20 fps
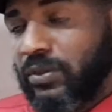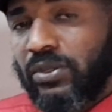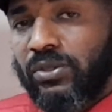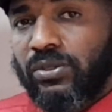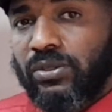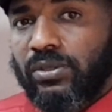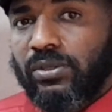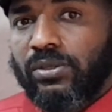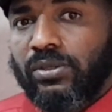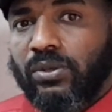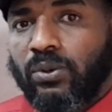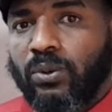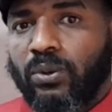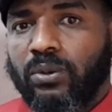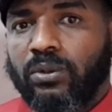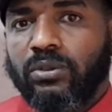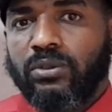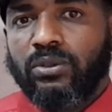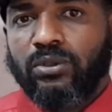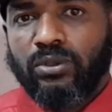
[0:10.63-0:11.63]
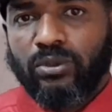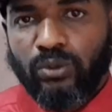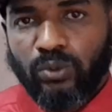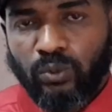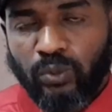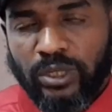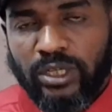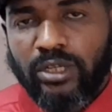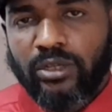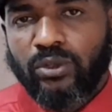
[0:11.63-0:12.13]
It's called
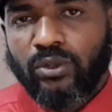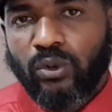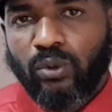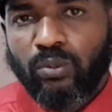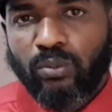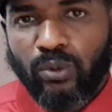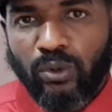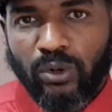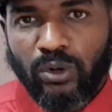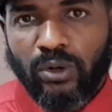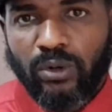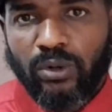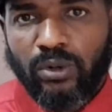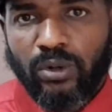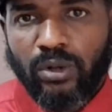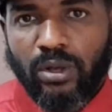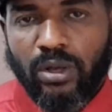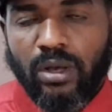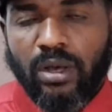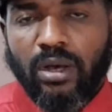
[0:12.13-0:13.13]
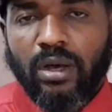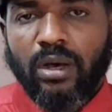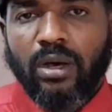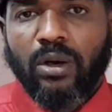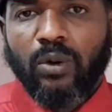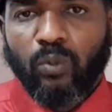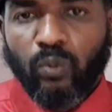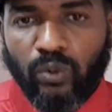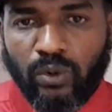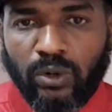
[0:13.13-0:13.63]
We Need No More
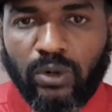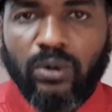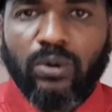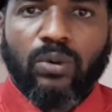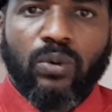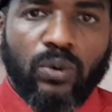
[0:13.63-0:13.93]
War,